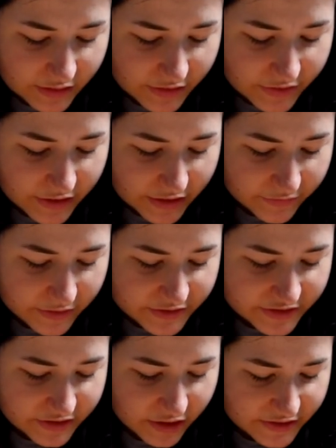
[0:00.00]
that they've
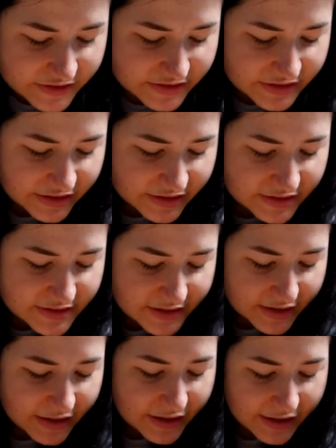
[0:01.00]
discussed it
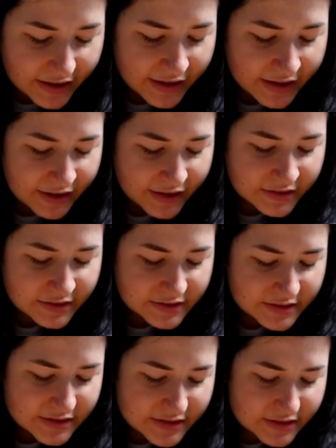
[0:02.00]

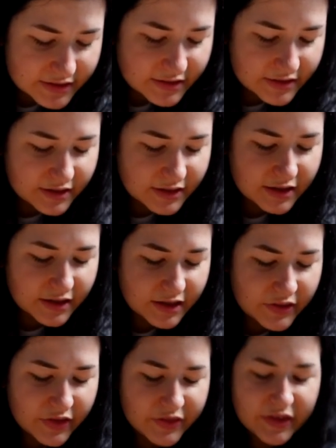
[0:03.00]
and
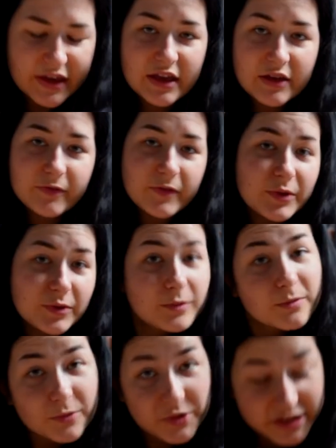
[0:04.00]
that they
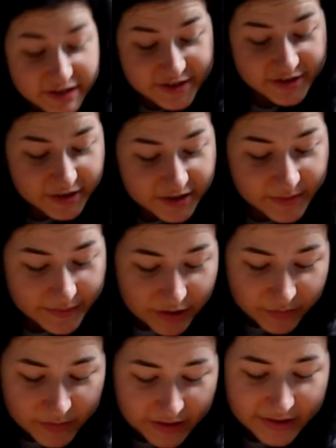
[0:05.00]
feel really certain
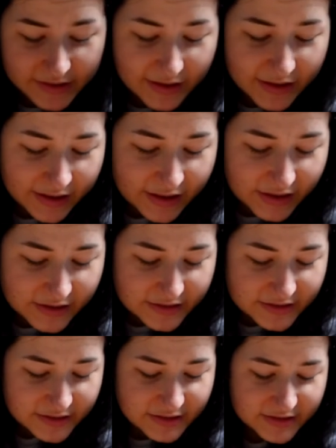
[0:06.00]
about me,
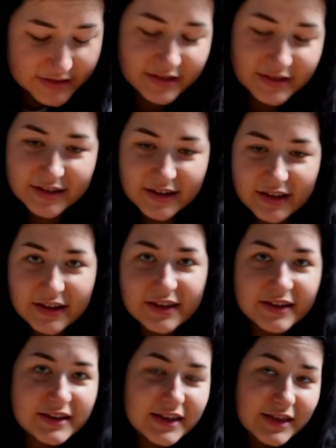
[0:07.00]
and
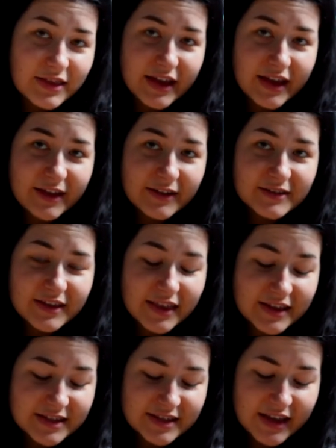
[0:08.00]
that
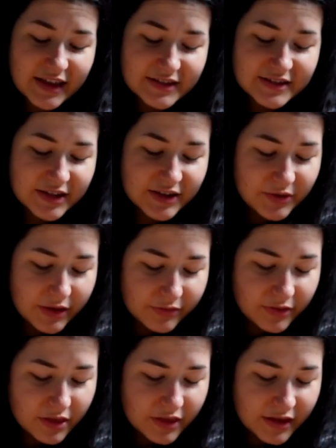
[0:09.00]
they said, so if
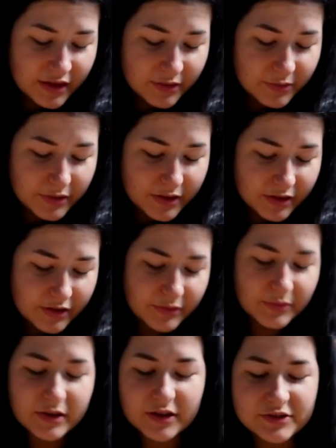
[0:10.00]
you think we are,
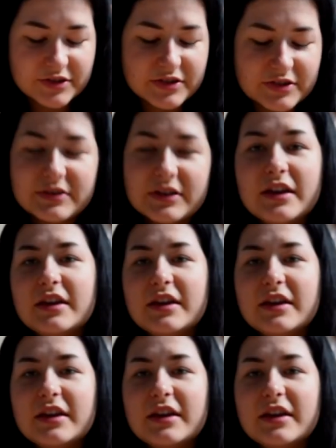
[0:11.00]
I'll just